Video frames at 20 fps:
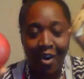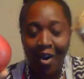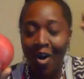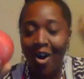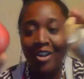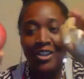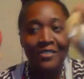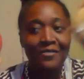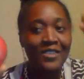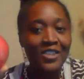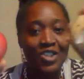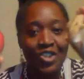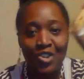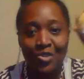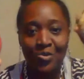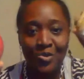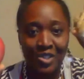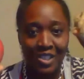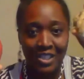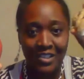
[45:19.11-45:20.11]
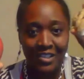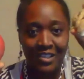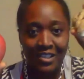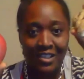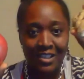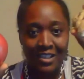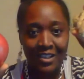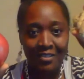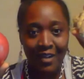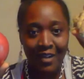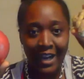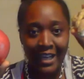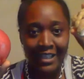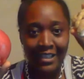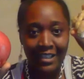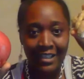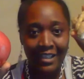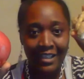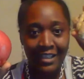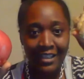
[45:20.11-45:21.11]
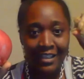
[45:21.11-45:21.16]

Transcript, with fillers: all of the juices, right?